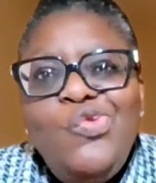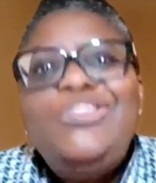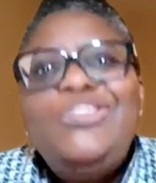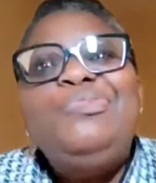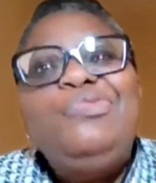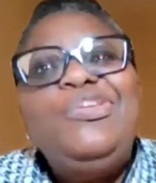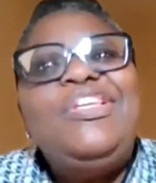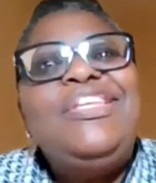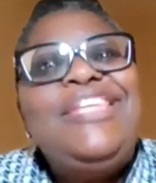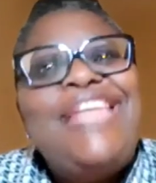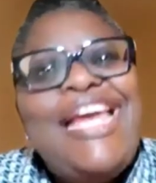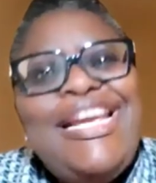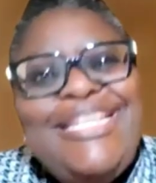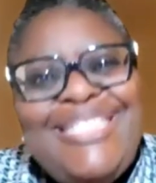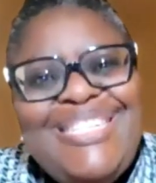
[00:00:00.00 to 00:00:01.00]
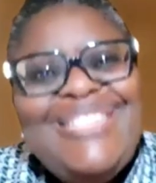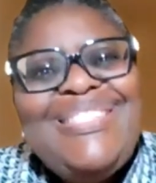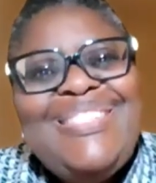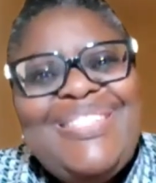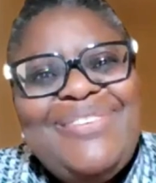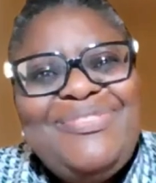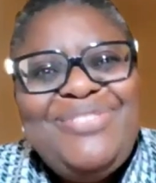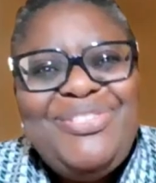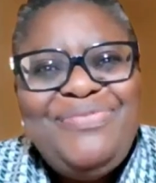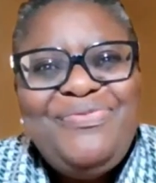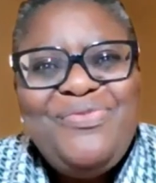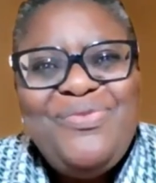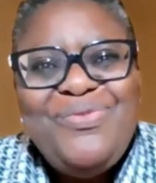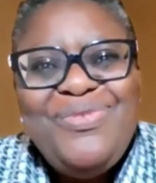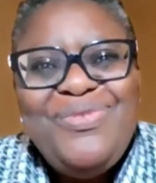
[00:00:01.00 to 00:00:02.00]
wrote a book in
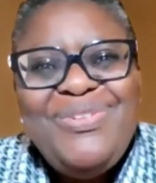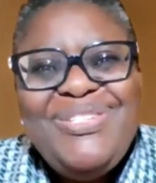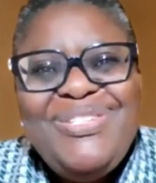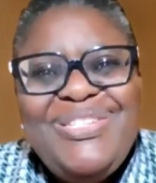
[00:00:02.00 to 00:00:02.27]
1974